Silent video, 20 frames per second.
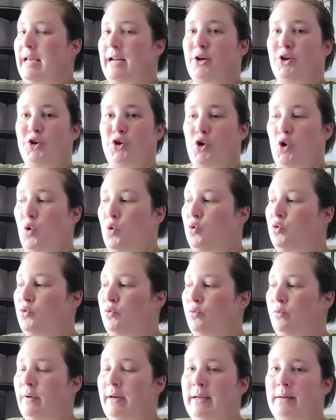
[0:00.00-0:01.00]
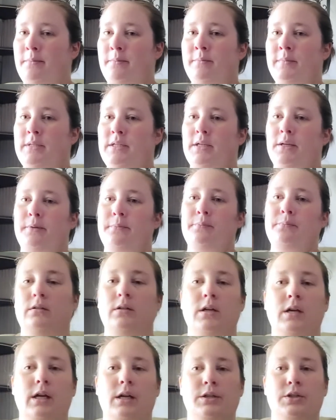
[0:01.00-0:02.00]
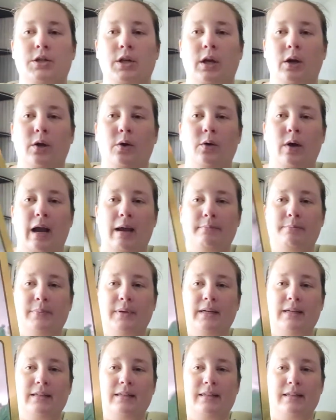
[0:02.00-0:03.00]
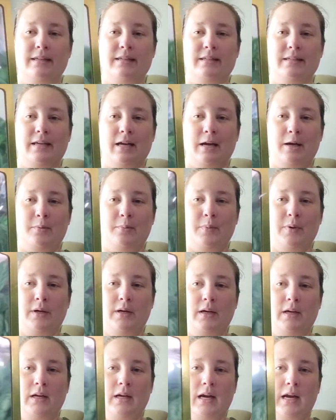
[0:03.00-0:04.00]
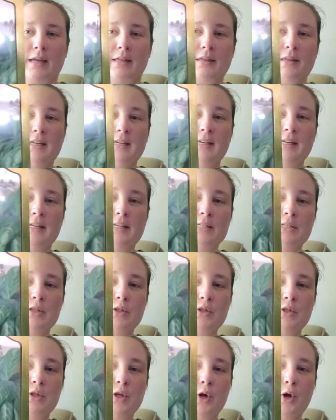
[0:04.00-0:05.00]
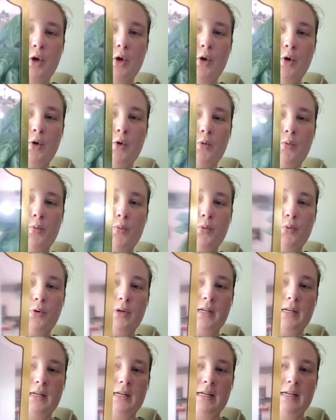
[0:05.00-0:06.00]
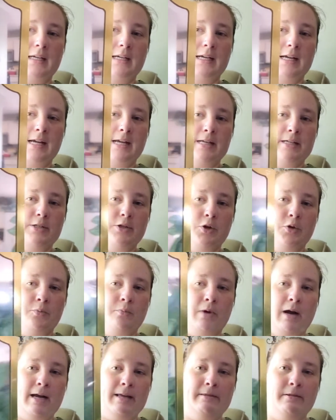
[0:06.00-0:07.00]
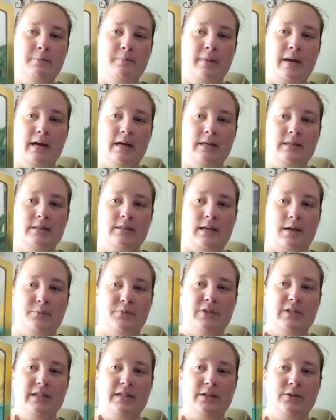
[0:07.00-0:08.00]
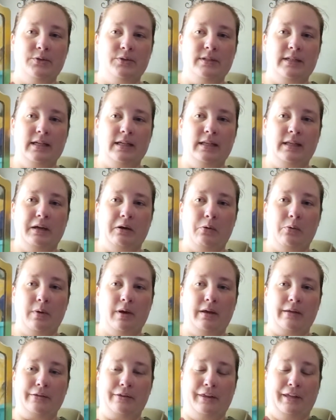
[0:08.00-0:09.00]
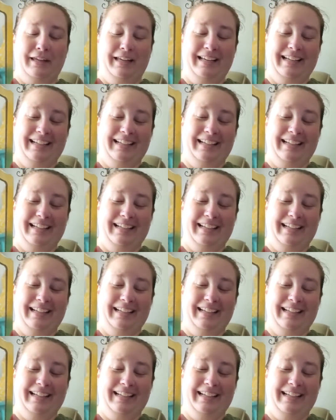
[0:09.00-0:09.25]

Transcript: that are gold rimmed. So I picked this up. I think it is so pretty. Don't mind the mess. I'm still dealing with